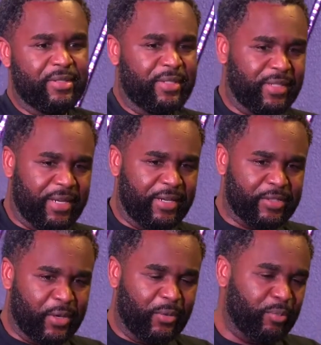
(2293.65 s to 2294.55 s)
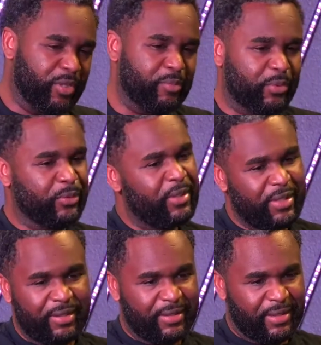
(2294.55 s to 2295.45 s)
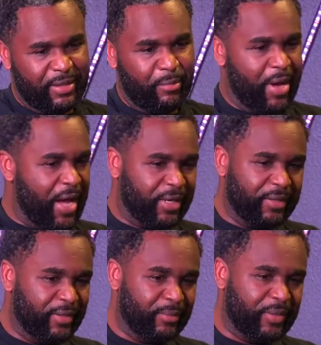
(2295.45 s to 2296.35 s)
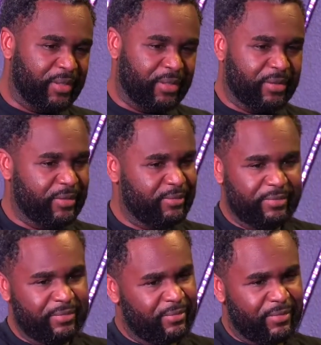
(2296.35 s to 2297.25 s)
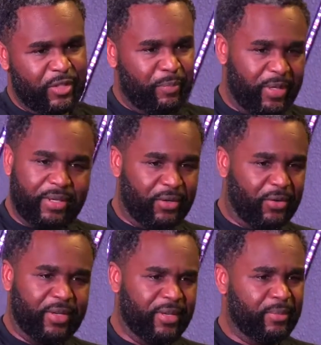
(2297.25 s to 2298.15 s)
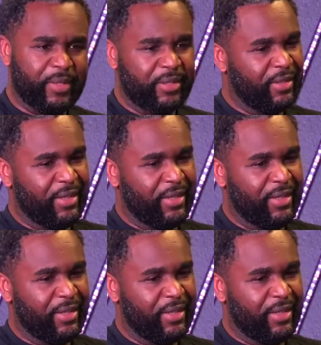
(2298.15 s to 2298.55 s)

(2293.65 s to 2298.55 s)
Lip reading: He's looking at his own people, and they're mocking him, and they're spitting on him,